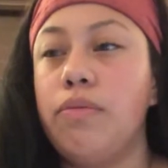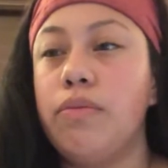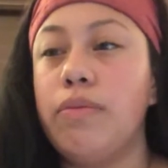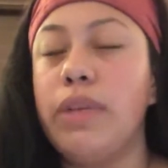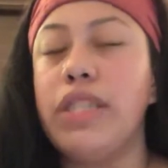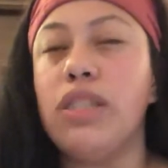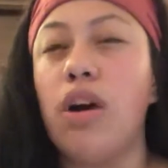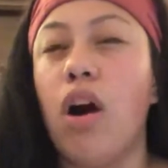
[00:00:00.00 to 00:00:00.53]

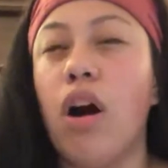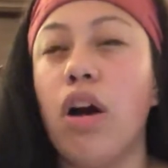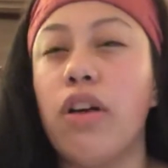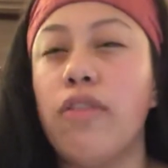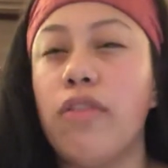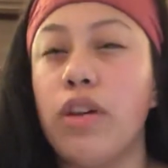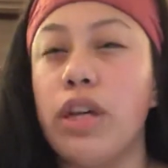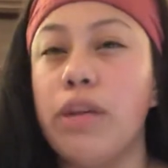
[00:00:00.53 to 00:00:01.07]
it's hard
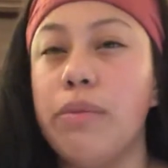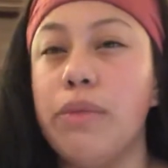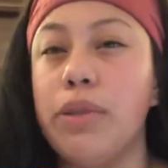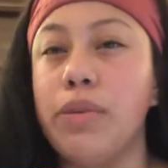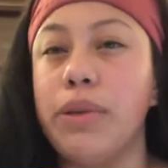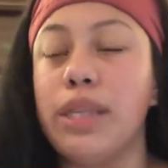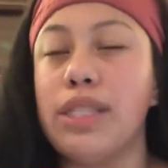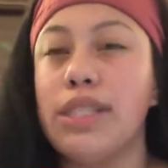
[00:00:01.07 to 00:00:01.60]
for him
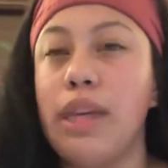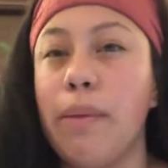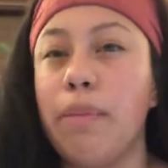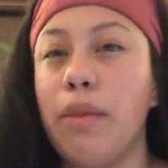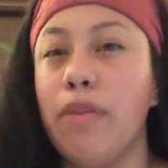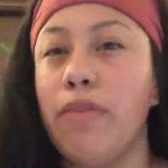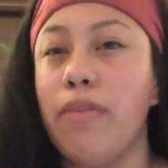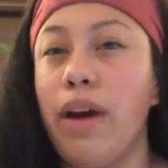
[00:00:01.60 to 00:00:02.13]
to accept
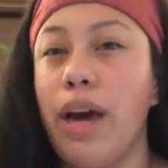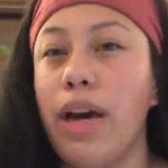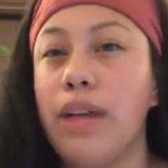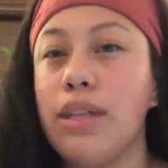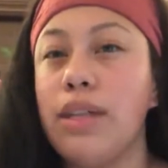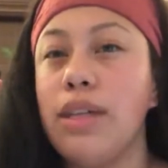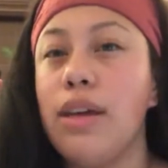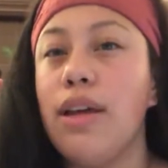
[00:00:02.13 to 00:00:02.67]
the
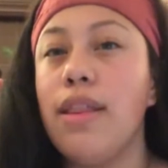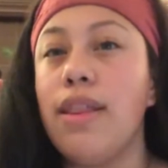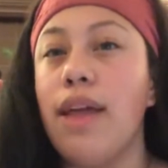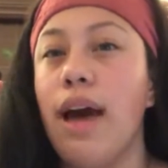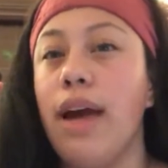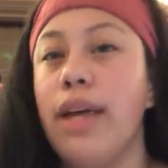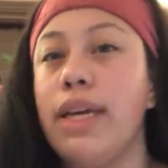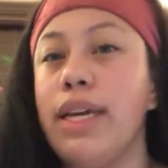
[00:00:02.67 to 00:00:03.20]
fact
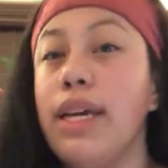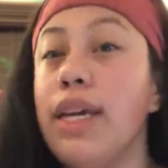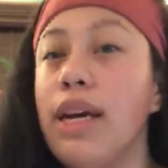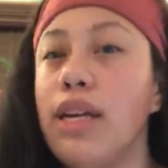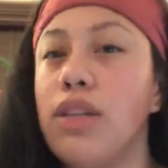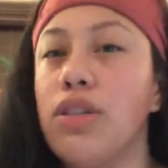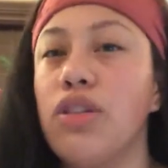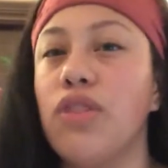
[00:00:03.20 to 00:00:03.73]
that he
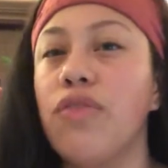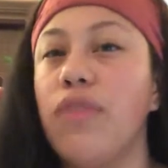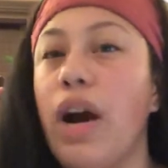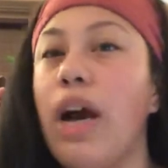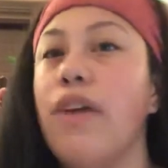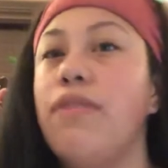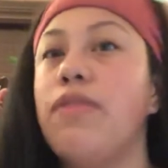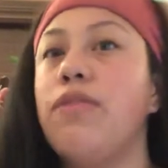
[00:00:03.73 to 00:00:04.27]
has
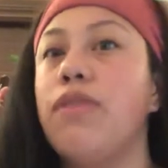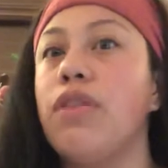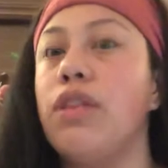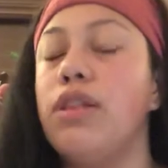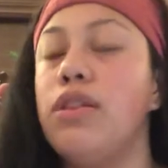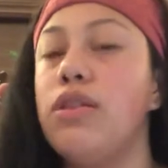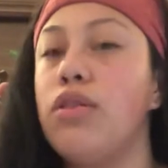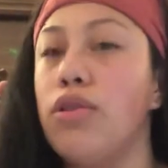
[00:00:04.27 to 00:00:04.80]
survived for
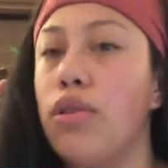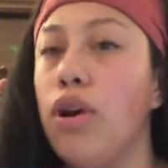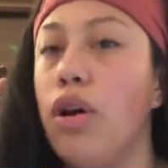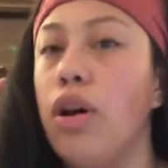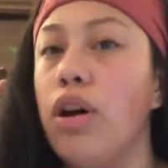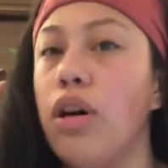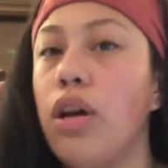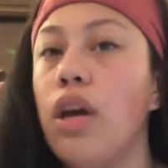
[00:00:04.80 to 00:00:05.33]
this
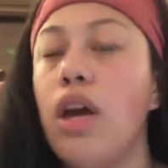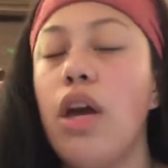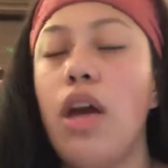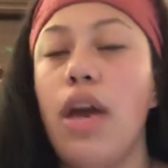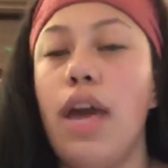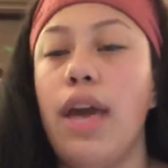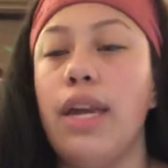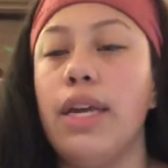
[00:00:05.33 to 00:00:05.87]
long
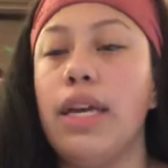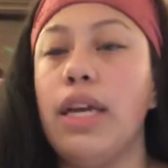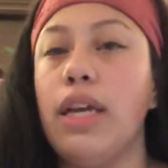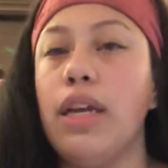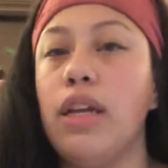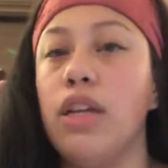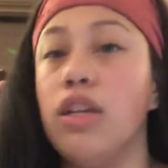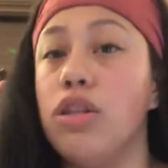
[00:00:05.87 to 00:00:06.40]
and
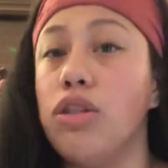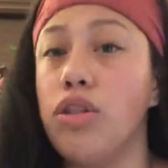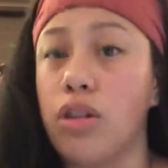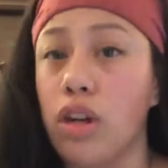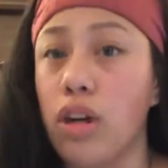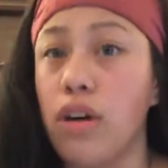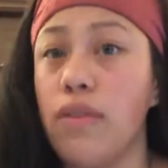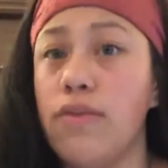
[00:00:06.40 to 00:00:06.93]
he
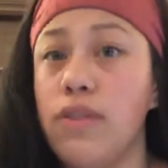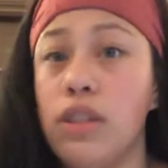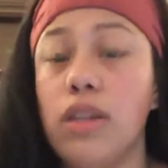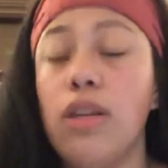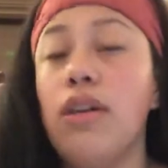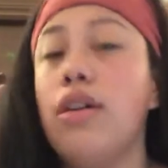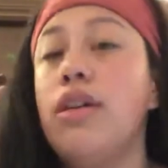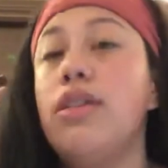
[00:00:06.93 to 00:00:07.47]
deserves
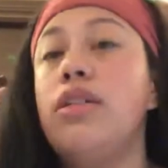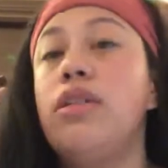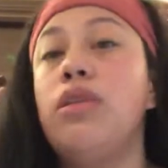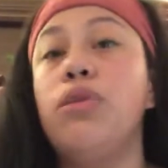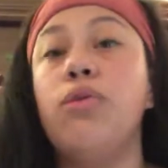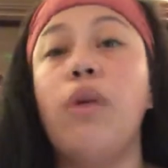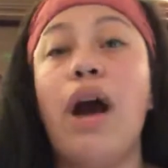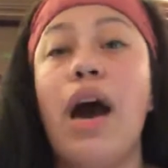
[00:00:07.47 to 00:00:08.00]

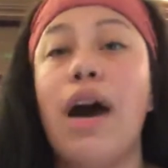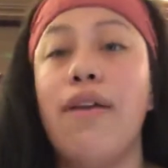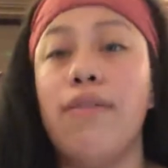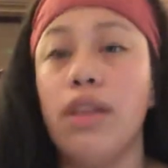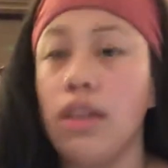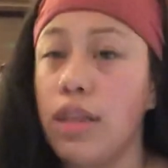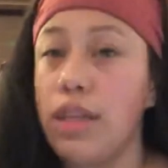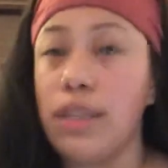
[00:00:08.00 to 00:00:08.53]
to have
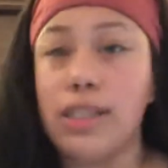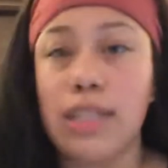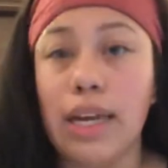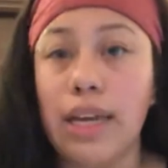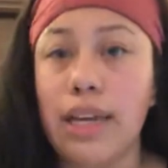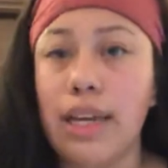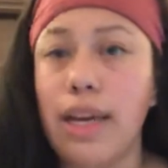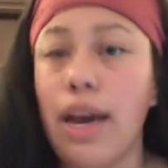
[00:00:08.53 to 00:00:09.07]
the things that
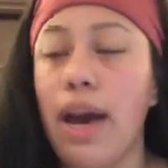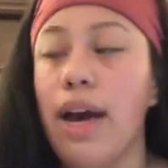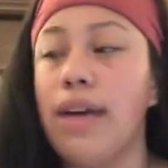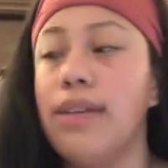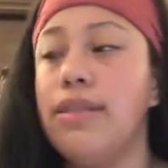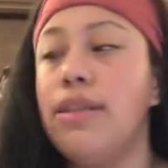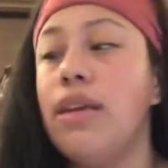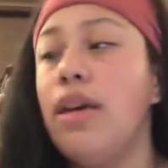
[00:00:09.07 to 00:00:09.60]
he
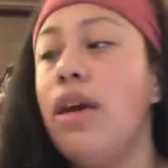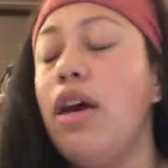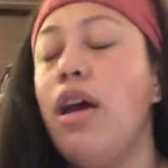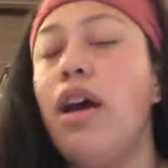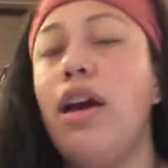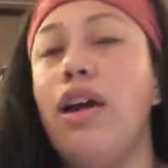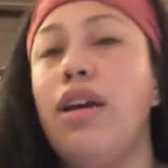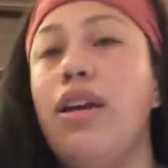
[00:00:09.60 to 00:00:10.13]
has
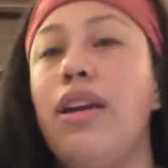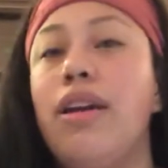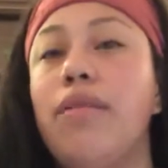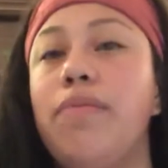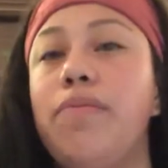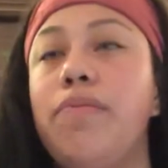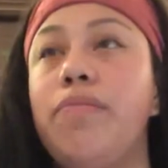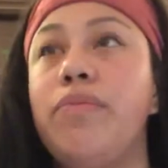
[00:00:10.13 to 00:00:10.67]
and
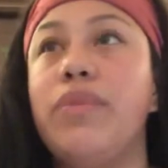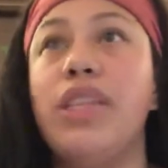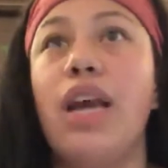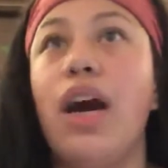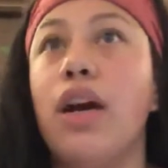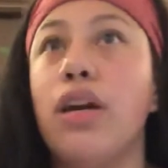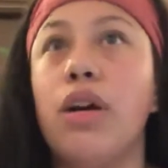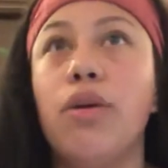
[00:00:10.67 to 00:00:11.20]

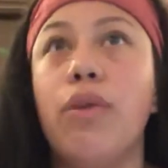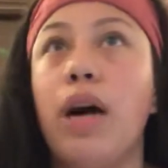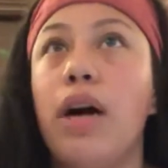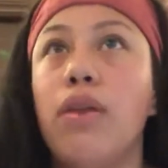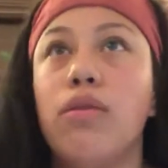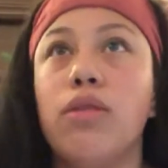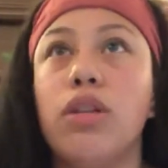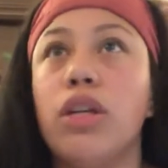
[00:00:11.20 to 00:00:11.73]
not go
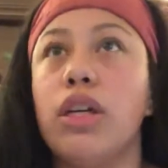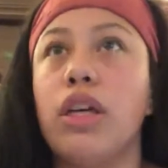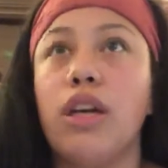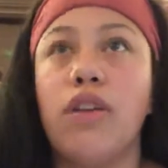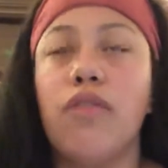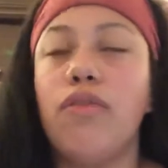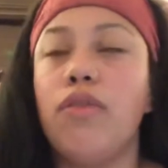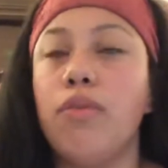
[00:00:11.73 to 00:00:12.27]
out
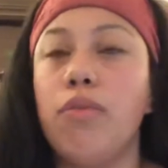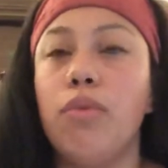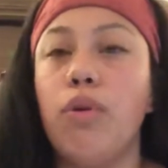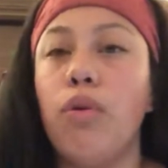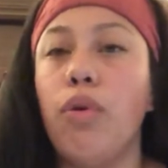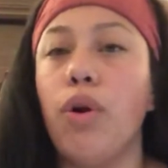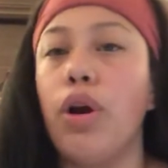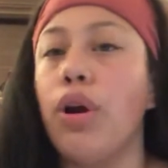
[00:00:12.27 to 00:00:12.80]
looking for
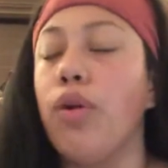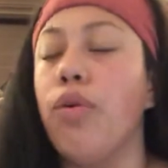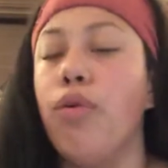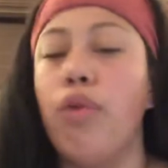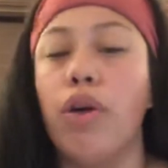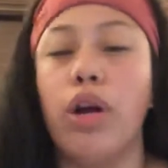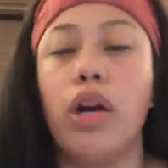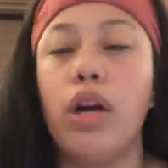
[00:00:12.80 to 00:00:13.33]
more,
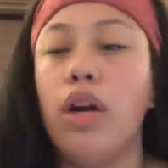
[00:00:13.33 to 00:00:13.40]
or